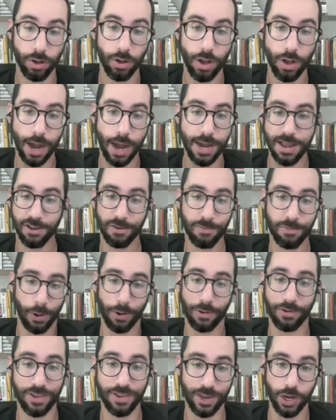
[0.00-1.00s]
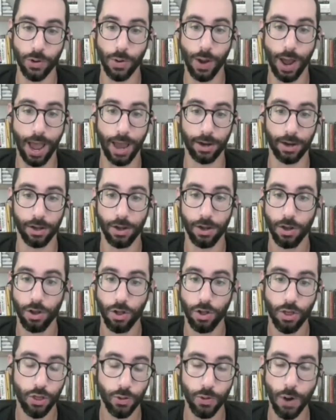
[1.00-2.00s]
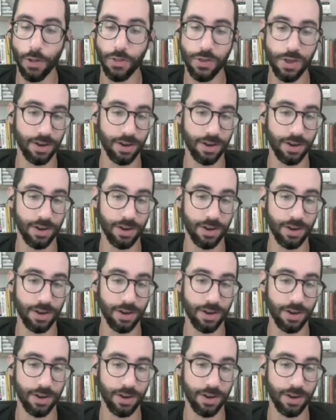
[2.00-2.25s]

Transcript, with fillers: any experiences that you had throughout the